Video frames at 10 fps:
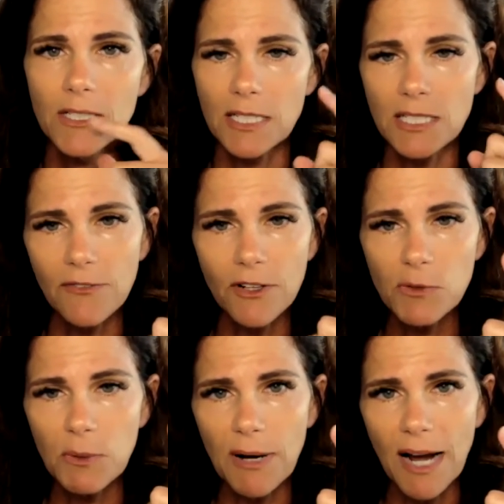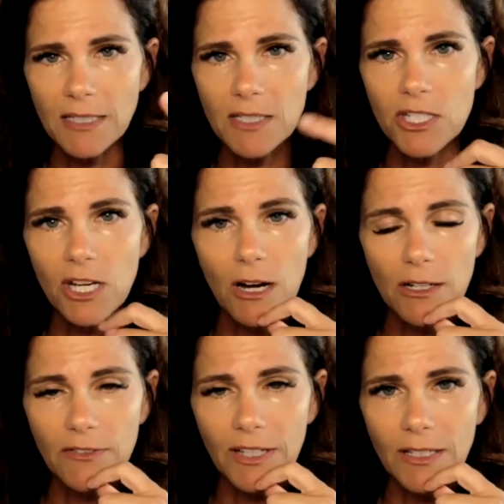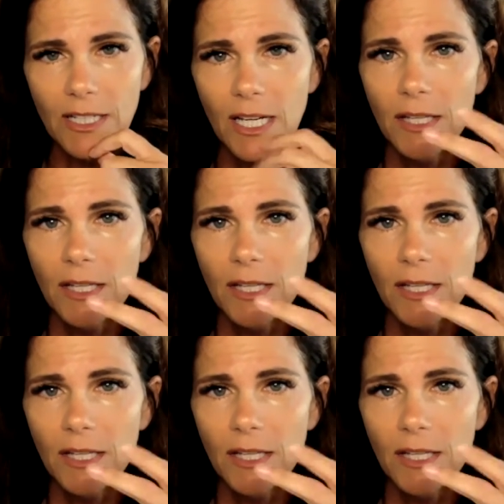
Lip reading: That's the first one, practice geography.